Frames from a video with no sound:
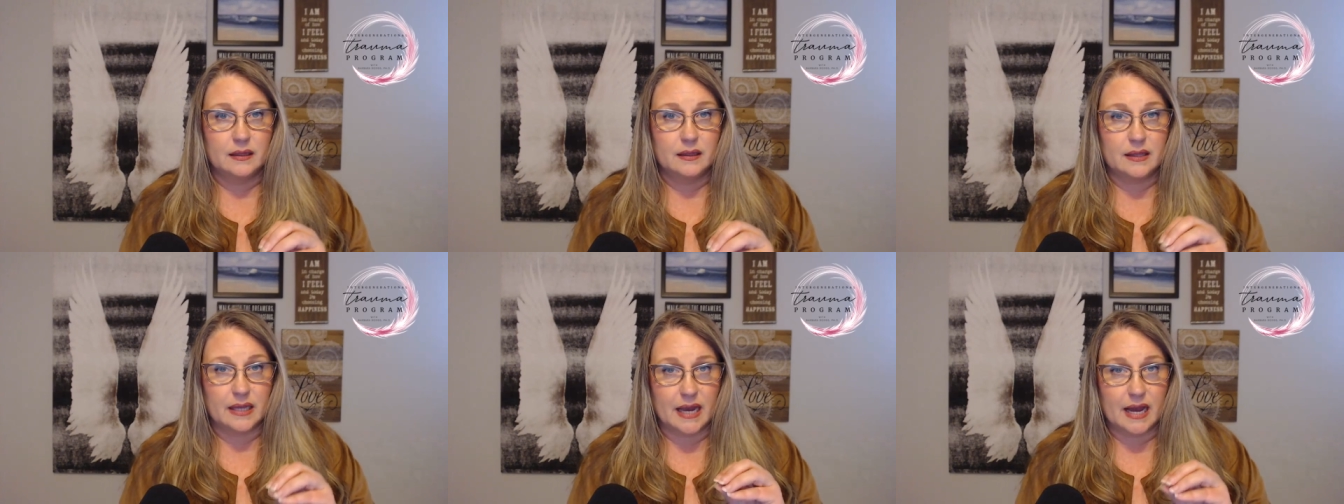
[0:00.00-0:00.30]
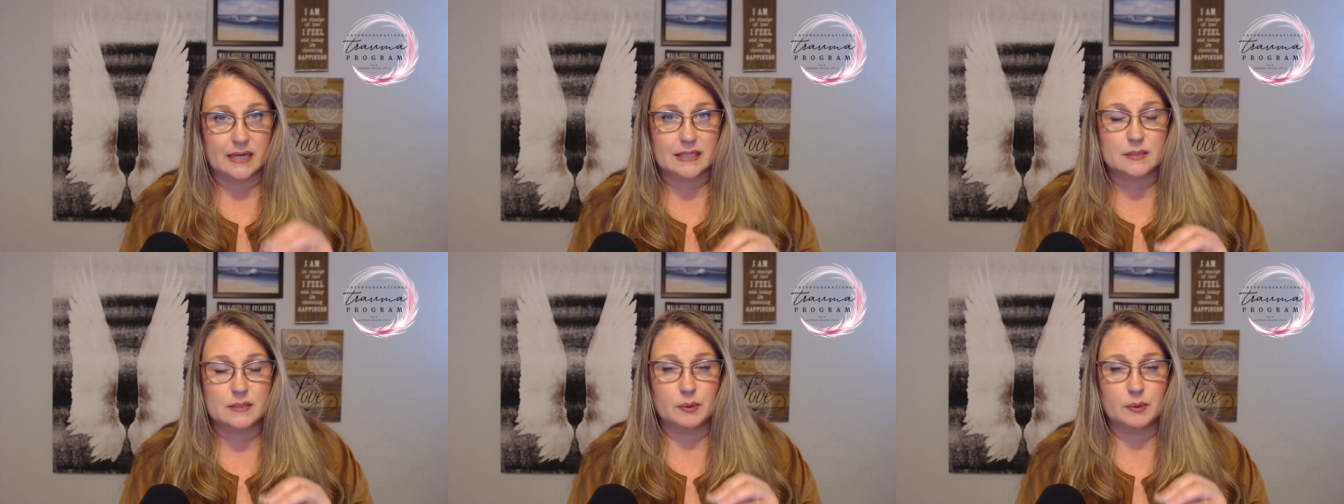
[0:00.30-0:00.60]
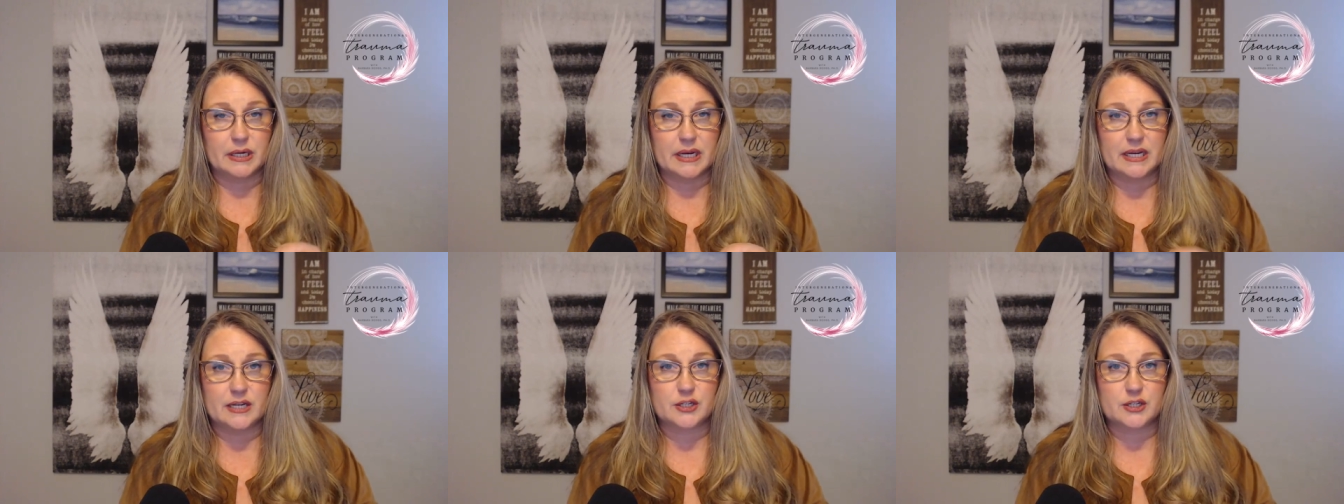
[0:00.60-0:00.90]
the
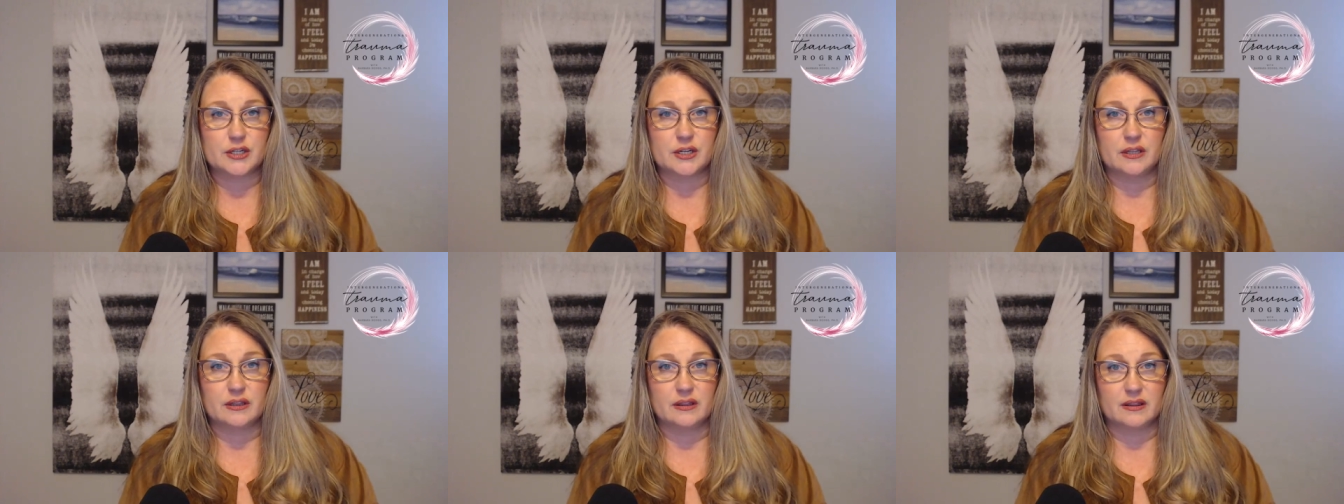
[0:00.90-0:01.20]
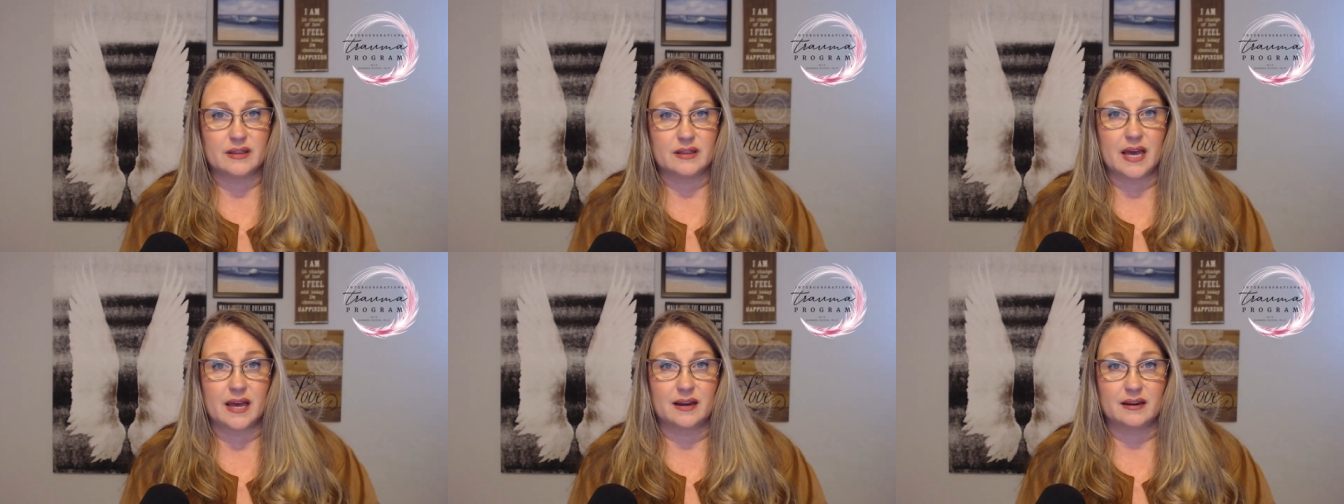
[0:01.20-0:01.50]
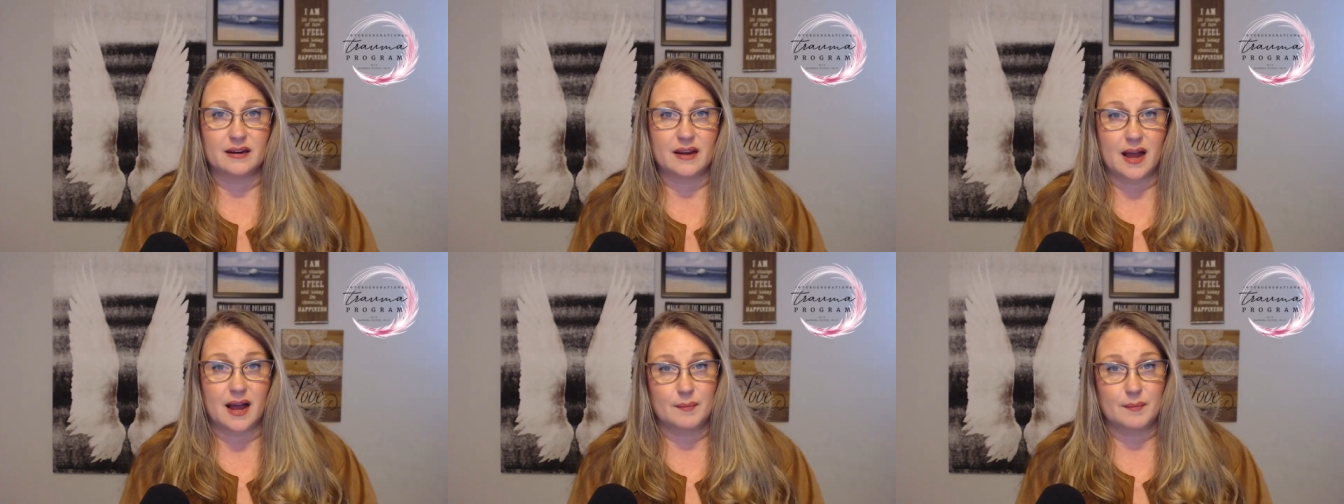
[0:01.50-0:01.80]
explanation
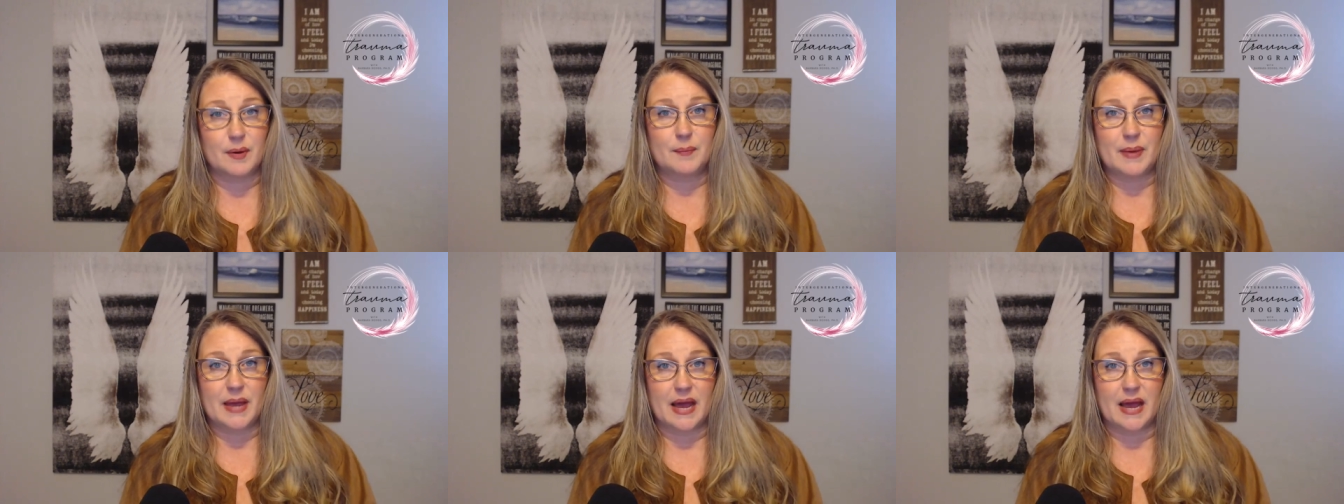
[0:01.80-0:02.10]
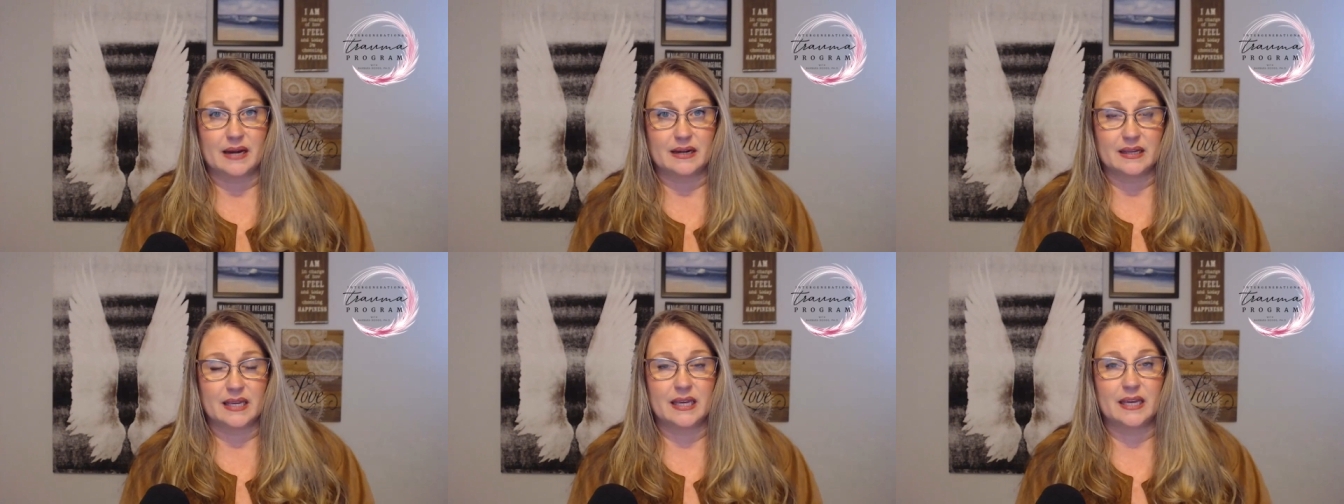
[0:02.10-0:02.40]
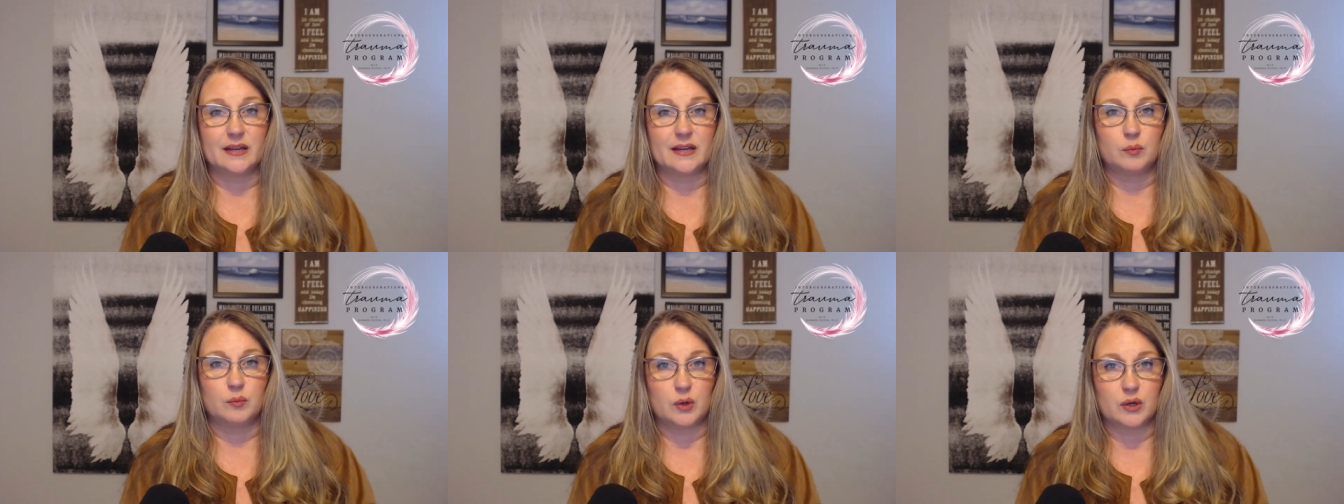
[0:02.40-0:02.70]
that I'm a bad
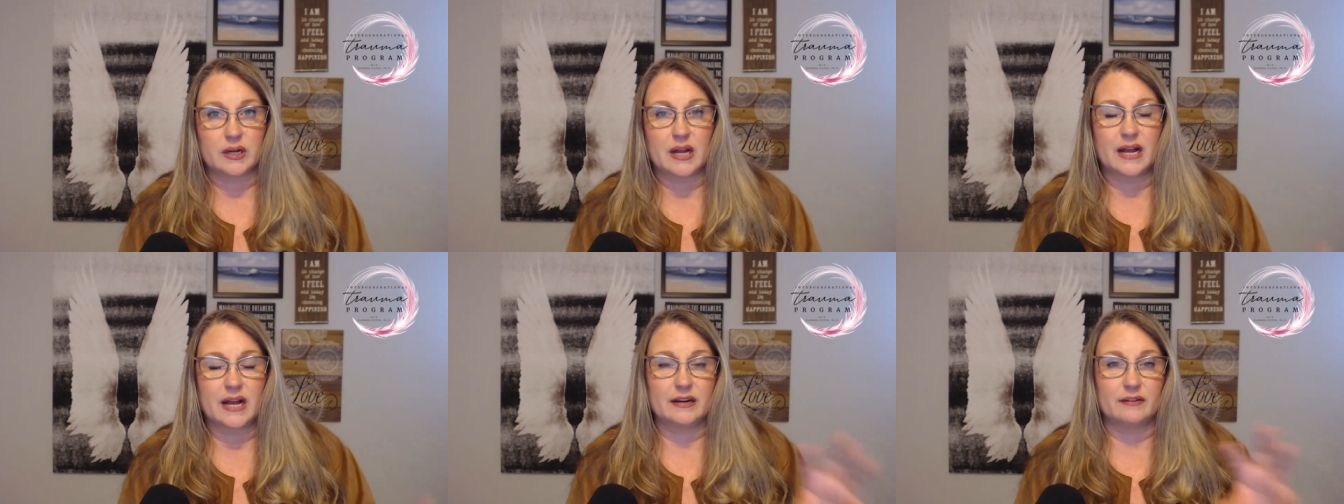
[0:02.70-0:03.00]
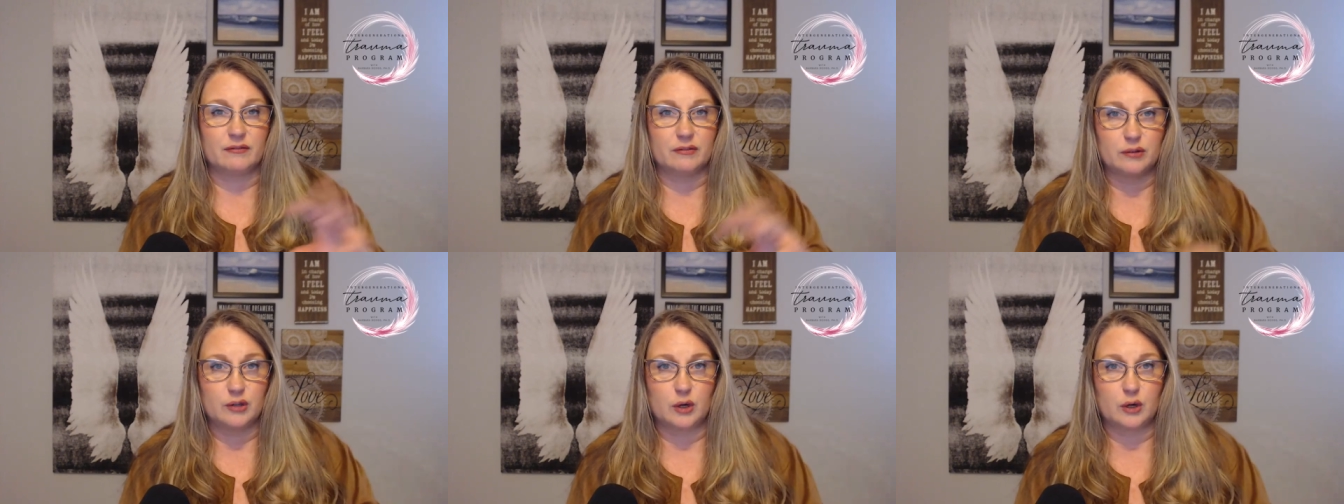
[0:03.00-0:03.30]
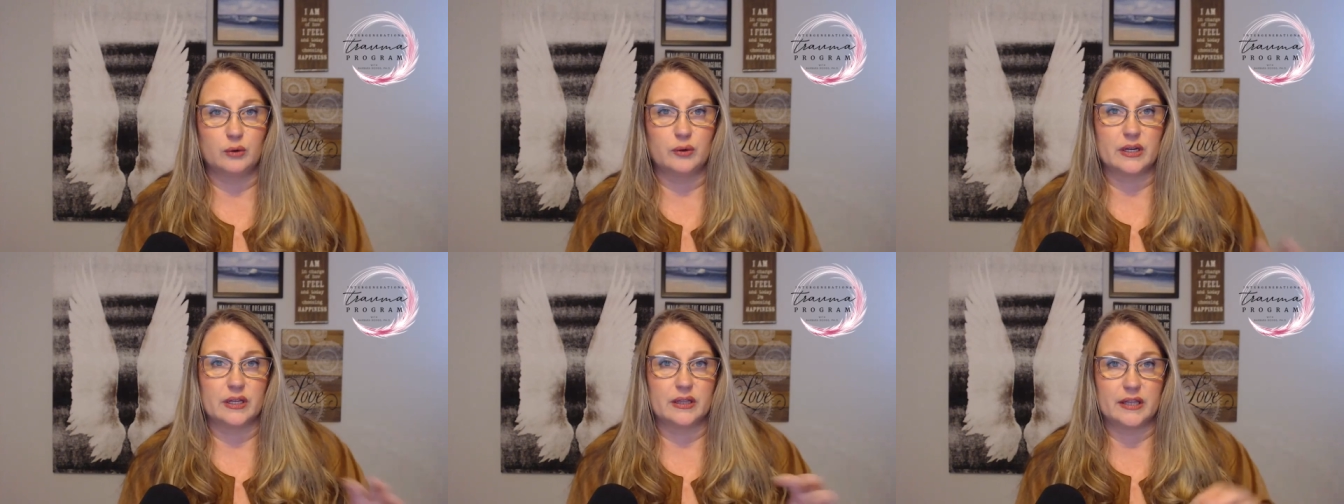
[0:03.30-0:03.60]
kid will kind of
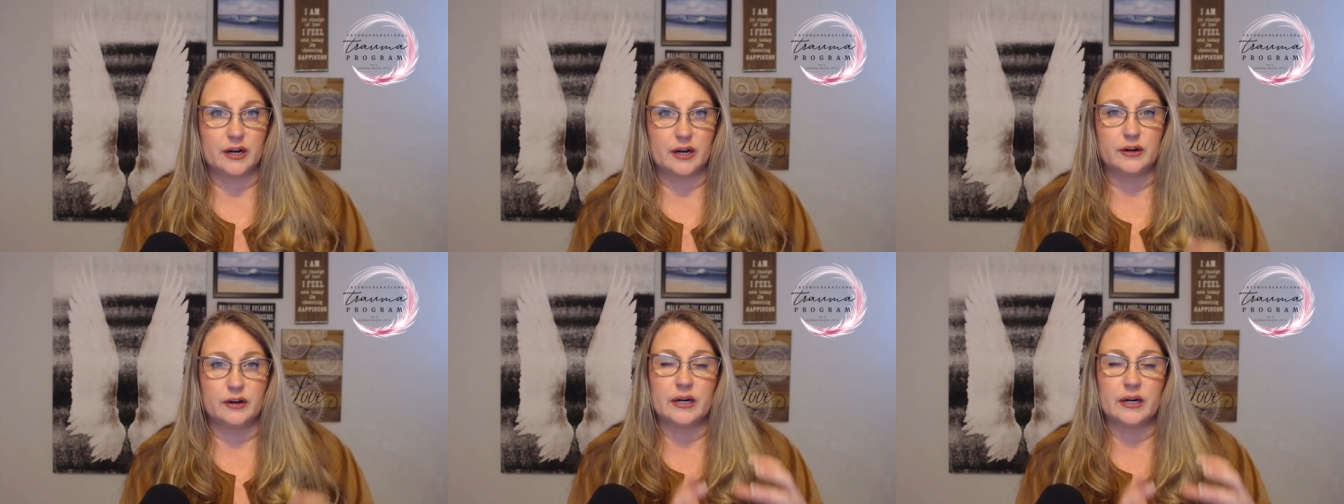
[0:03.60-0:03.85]
load in there,